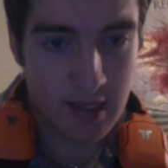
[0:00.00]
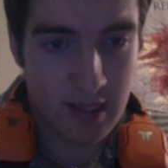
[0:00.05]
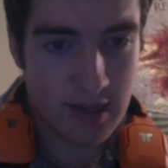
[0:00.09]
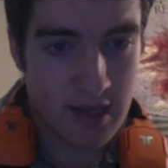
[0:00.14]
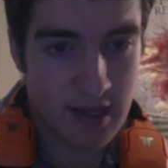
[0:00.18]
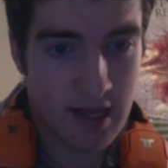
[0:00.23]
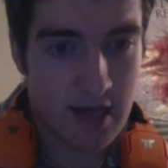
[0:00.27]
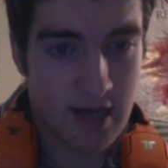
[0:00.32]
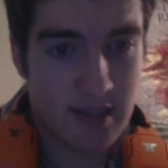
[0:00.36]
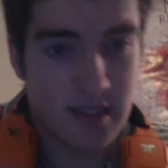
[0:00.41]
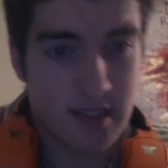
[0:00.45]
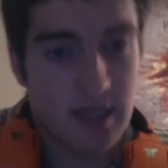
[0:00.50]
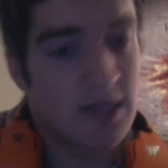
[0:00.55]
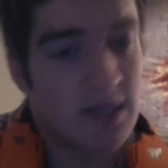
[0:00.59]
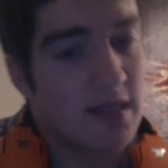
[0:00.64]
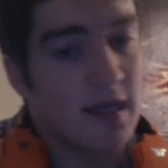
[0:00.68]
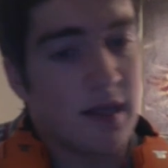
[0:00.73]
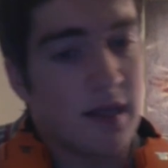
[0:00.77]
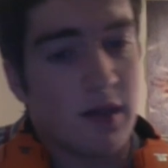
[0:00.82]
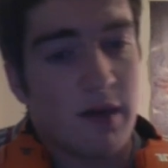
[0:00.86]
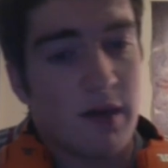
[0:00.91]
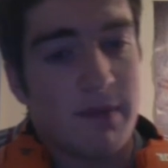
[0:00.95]
that into
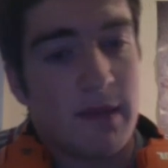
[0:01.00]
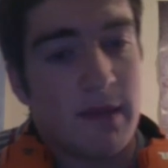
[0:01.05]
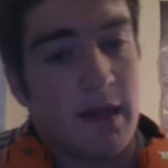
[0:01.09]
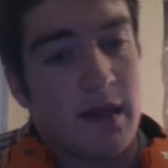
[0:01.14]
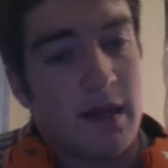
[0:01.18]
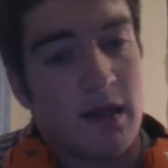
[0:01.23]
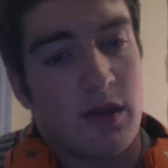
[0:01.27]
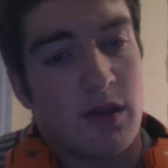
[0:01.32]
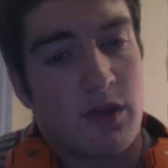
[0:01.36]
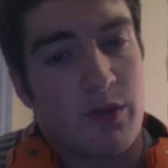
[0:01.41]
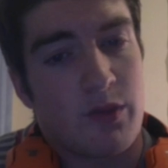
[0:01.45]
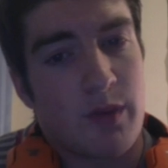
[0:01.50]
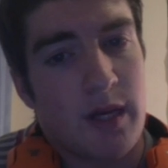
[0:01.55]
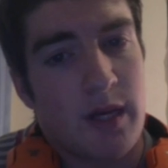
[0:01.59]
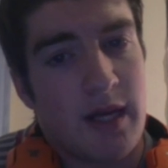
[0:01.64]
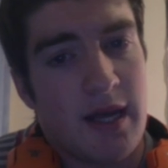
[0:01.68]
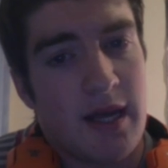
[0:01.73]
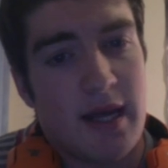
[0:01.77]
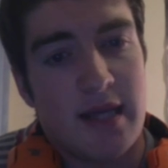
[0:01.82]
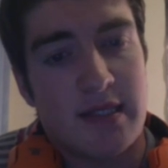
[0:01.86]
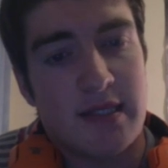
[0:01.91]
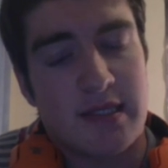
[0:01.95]
Nintendo. I played the
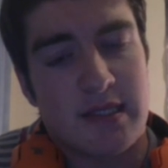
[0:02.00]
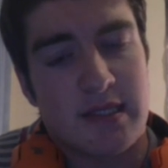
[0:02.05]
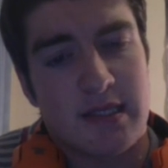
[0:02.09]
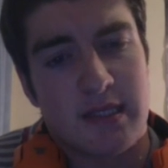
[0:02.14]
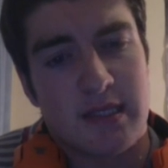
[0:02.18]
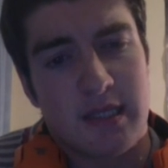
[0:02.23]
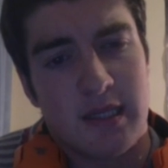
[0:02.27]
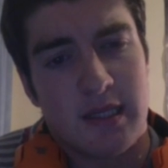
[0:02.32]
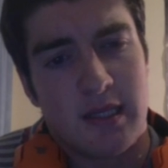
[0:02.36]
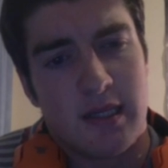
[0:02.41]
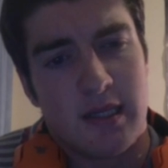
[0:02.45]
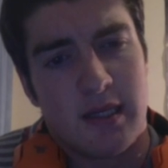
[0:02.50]
3DS.